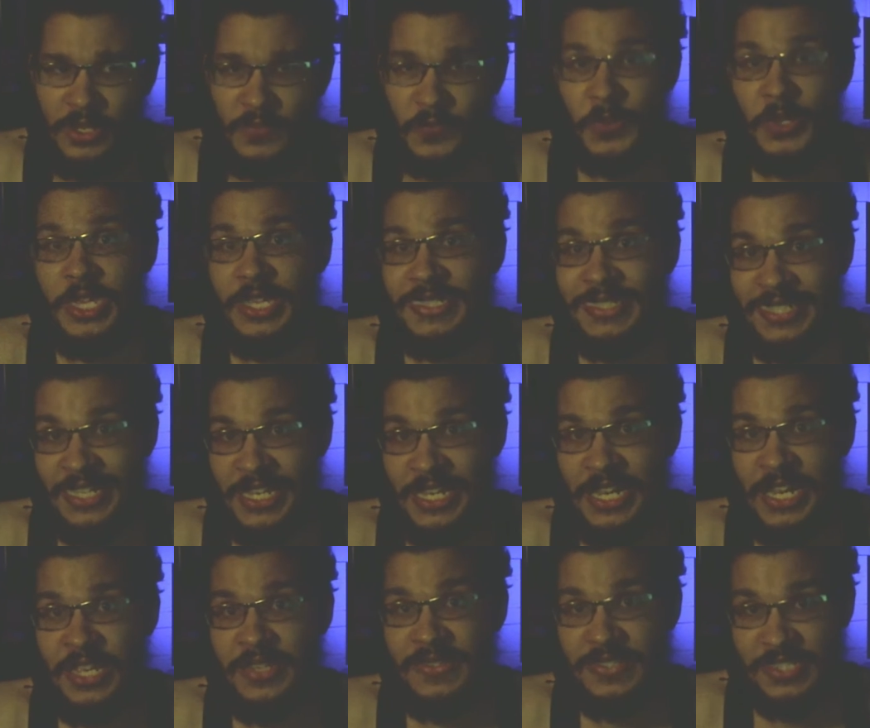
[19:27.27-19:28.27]
for the
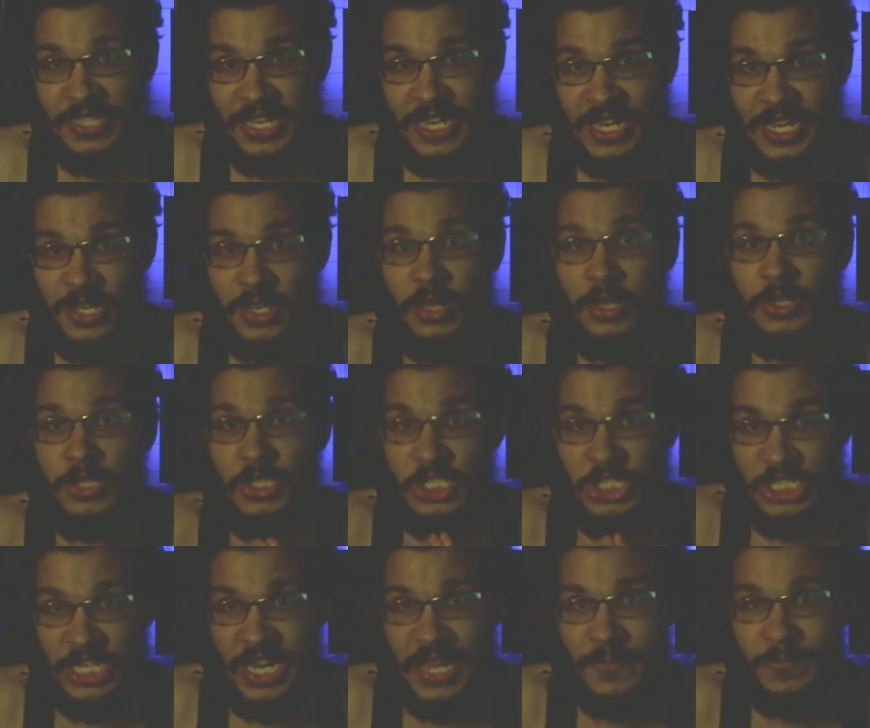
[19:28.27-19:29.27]
TNT
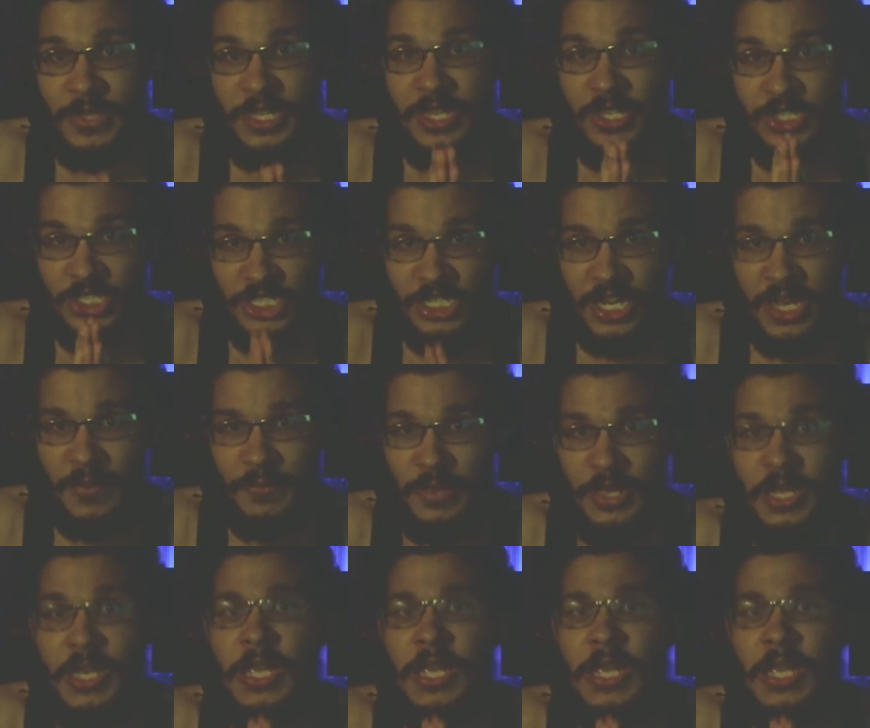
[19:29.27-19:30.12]
Championship.